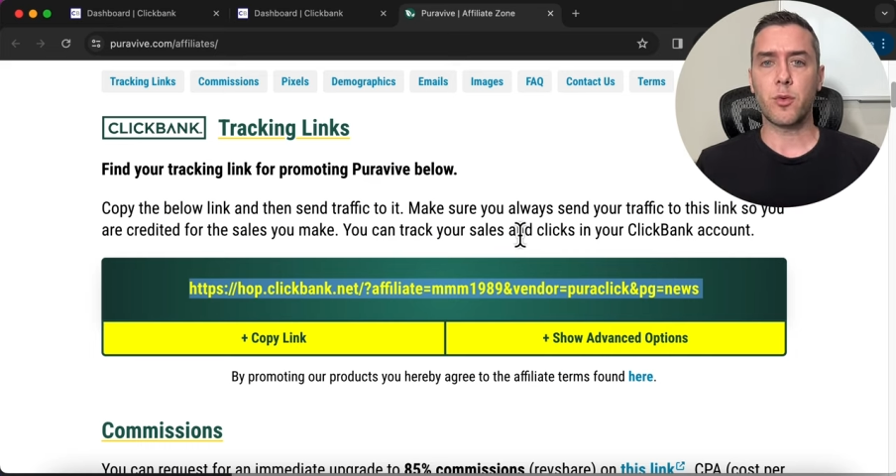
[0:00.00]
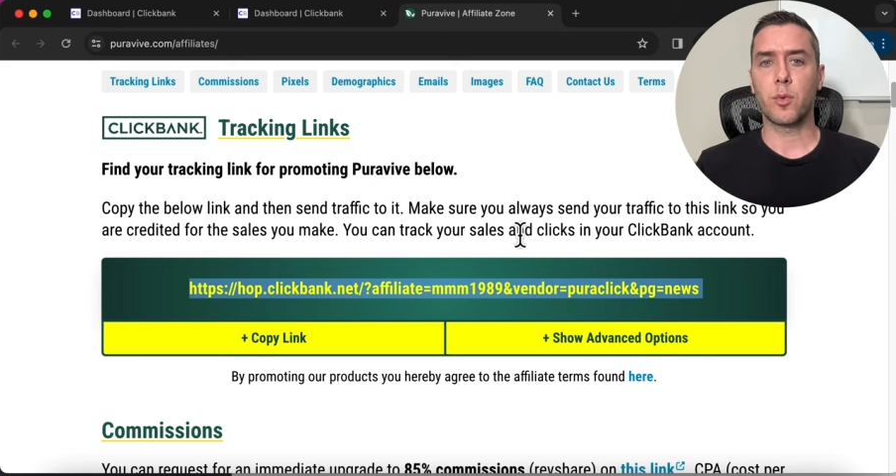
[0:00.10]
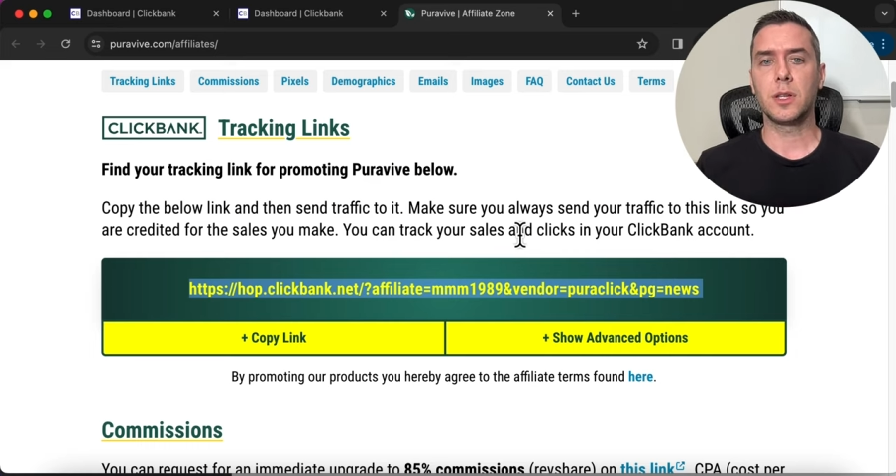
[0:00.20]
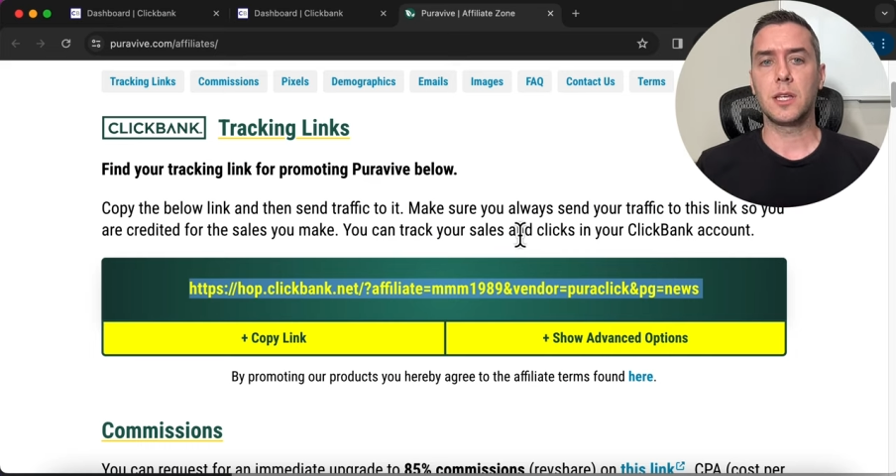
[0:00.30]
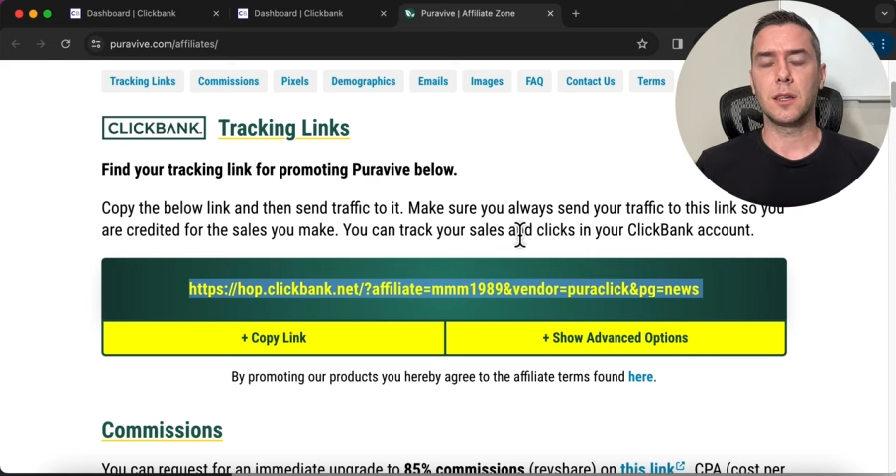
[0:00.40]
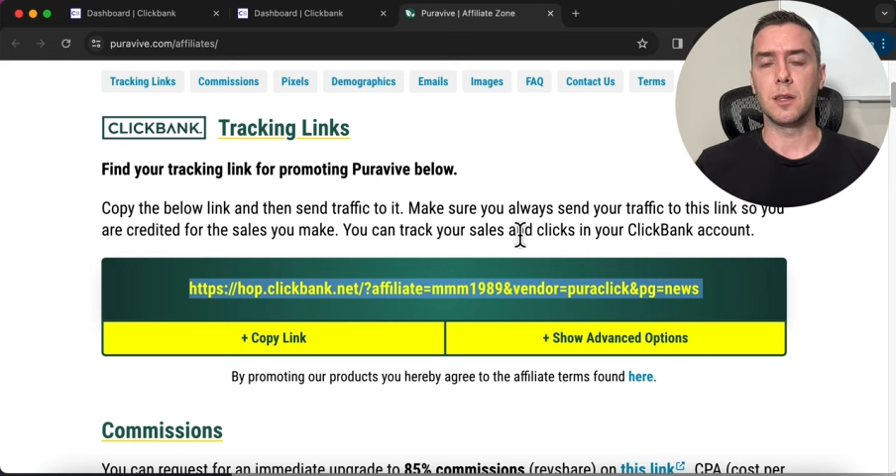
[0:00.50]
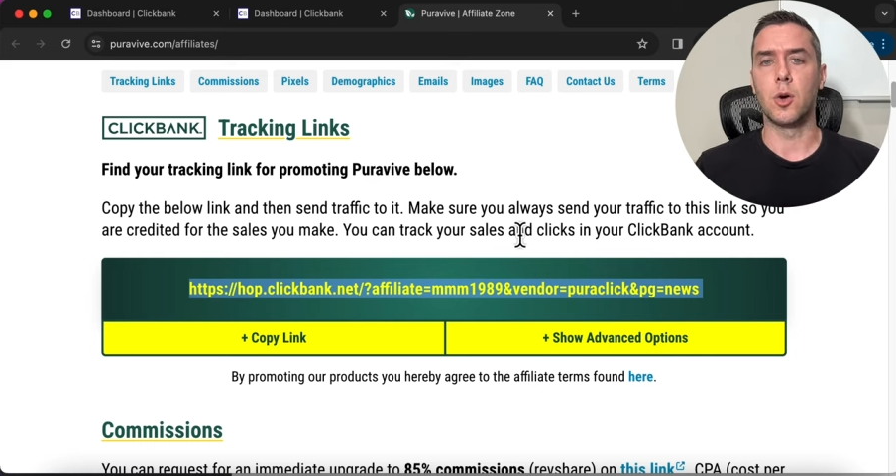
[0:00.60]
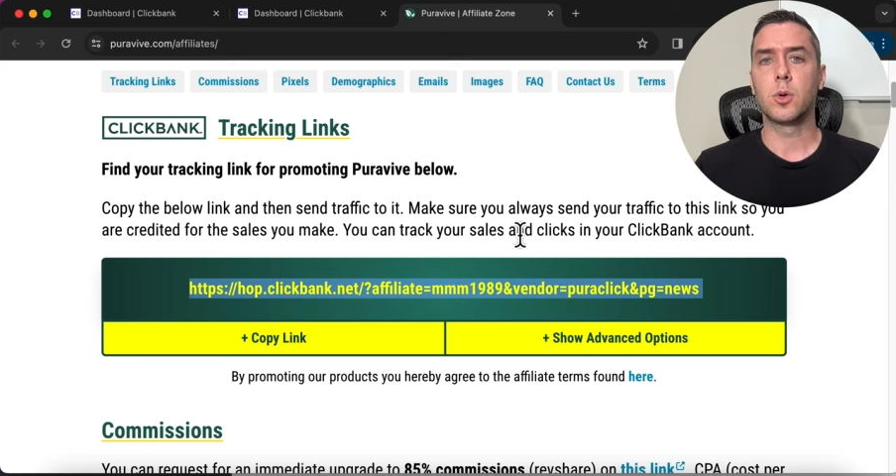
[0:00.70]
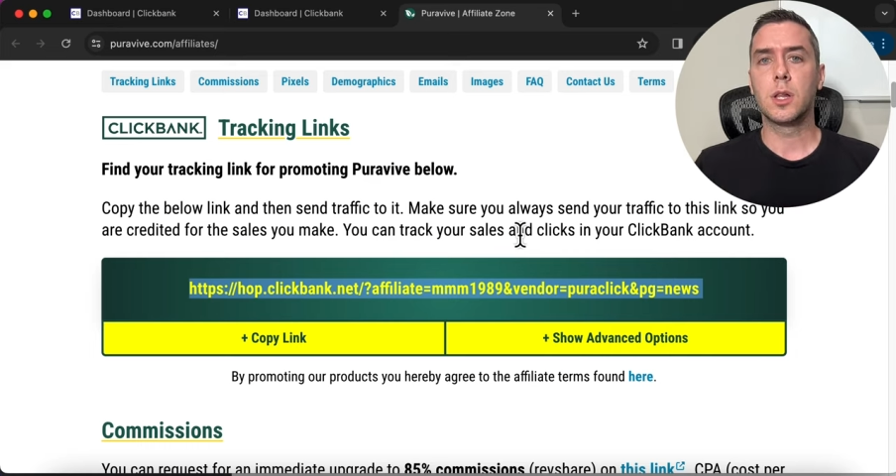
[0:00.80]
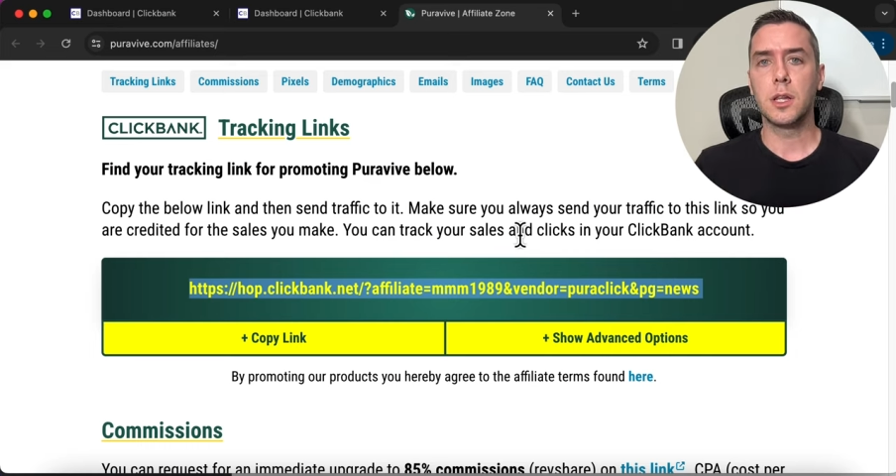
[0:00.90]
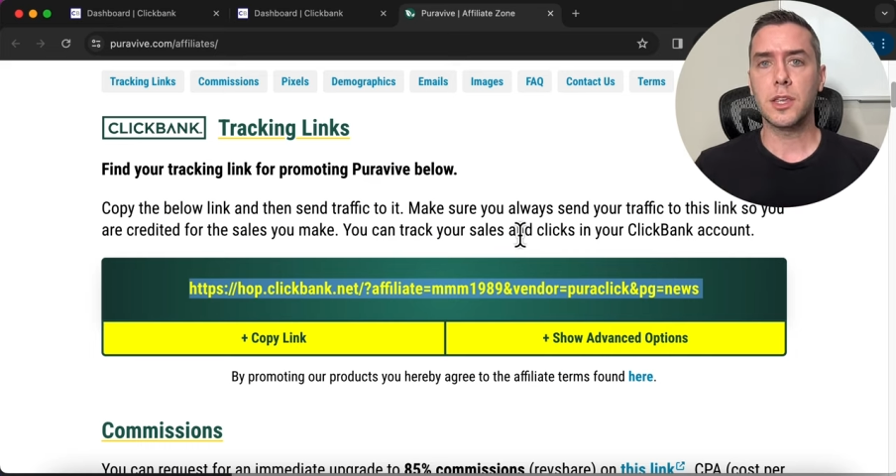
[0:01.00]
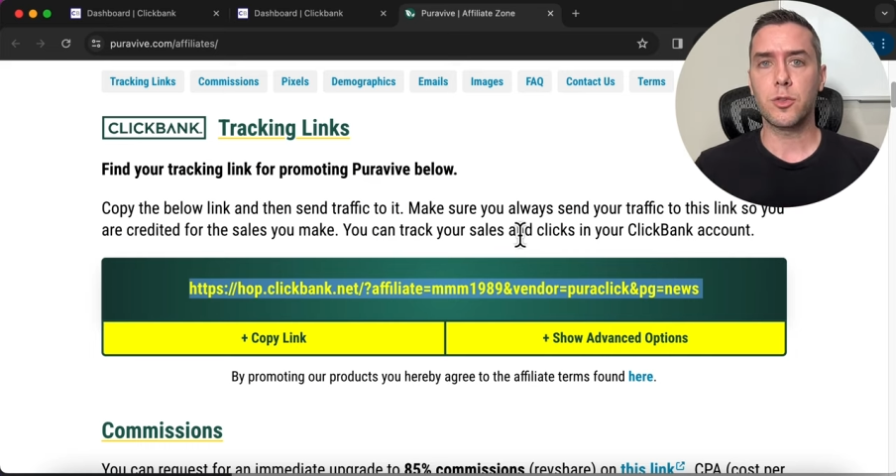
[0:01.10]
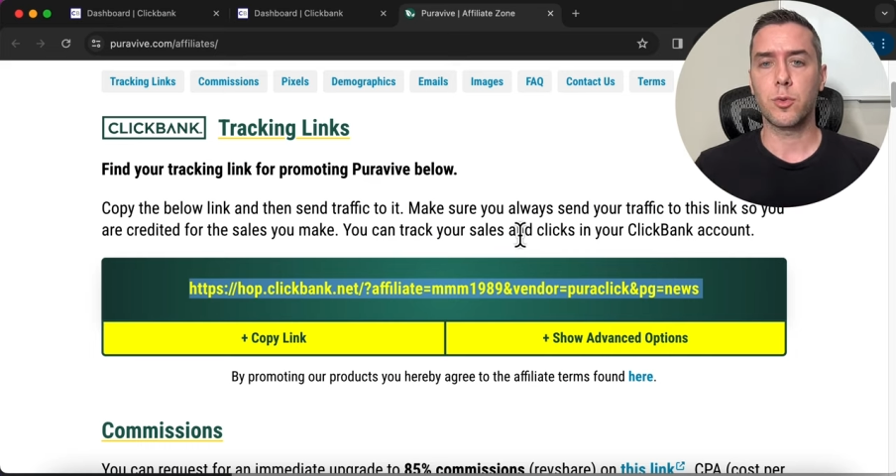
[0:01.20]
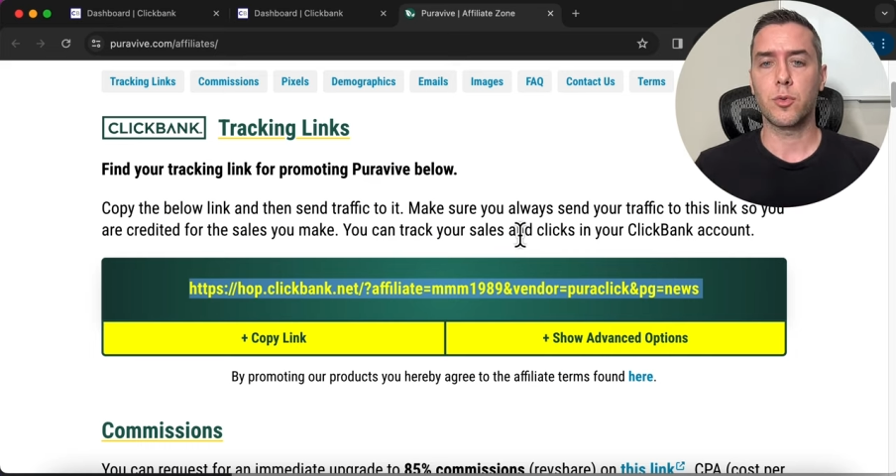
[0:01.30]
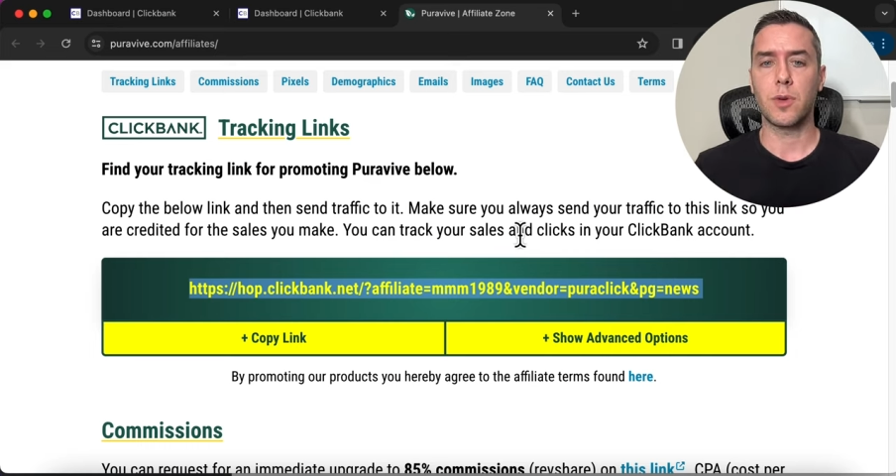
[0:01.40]
a really low click
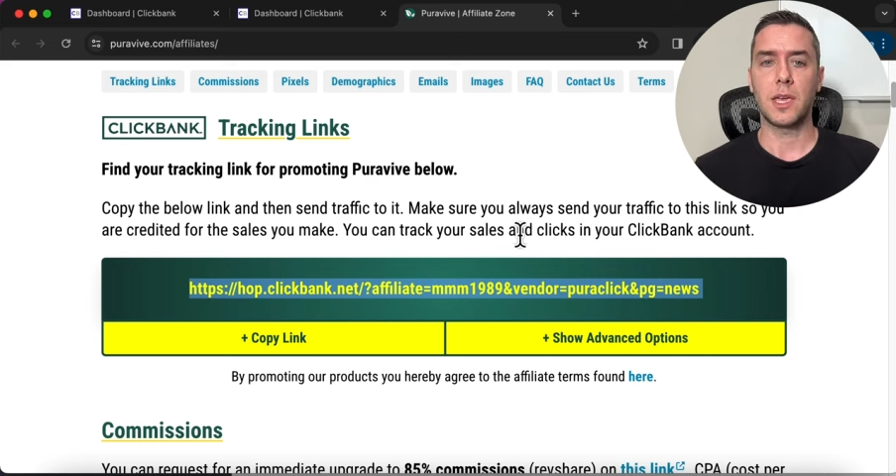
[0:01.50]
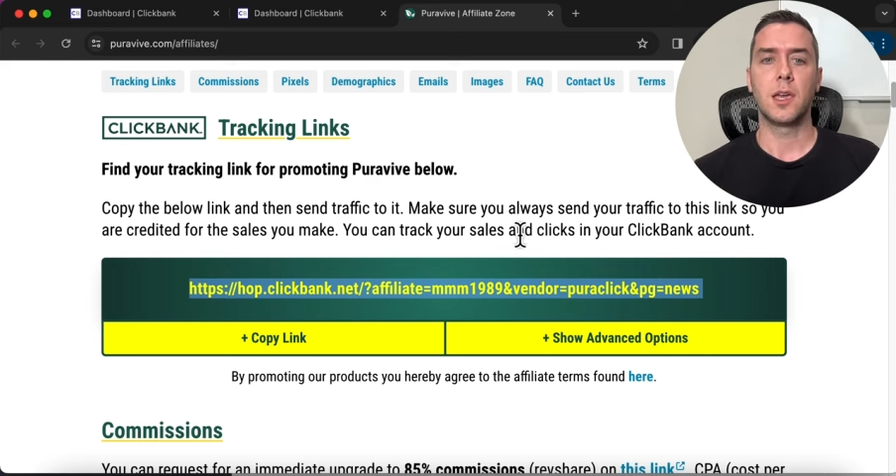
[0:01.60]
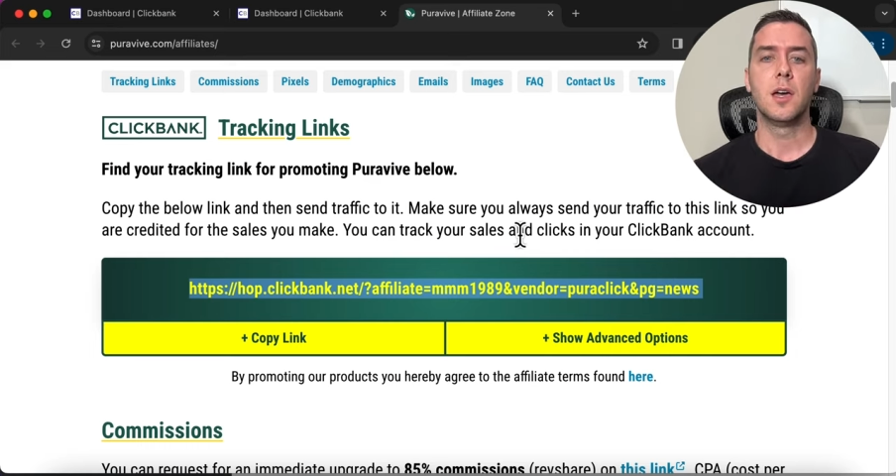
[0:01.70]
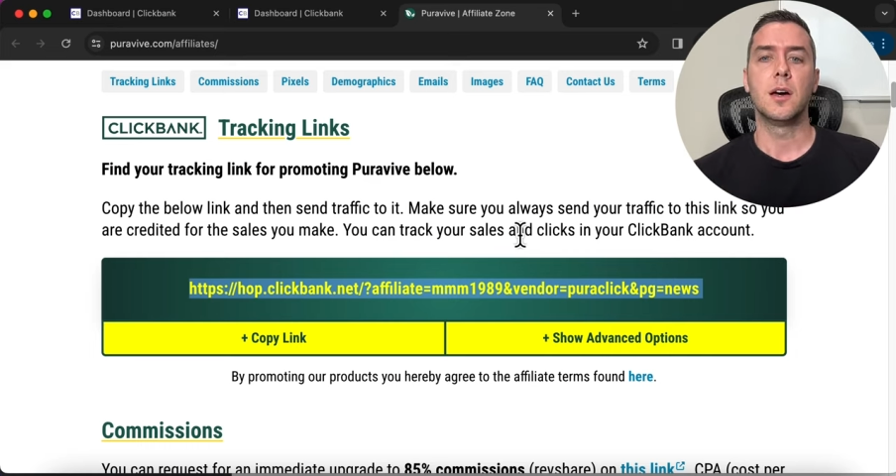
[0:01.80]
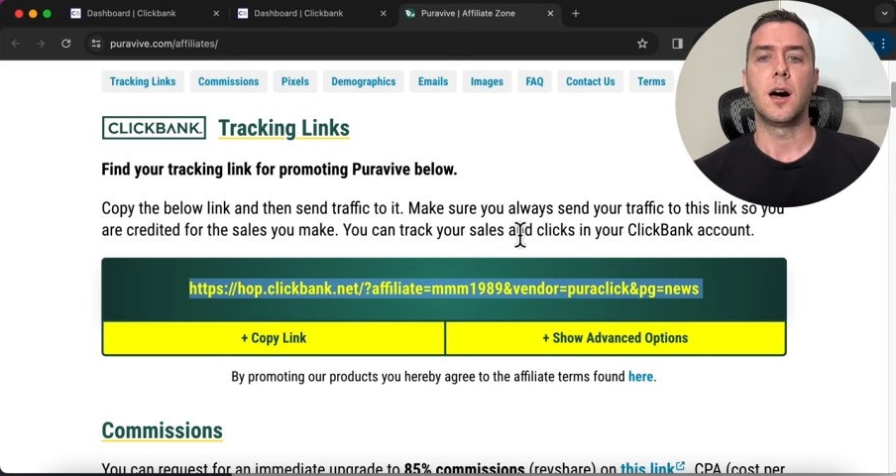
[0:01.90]
through rate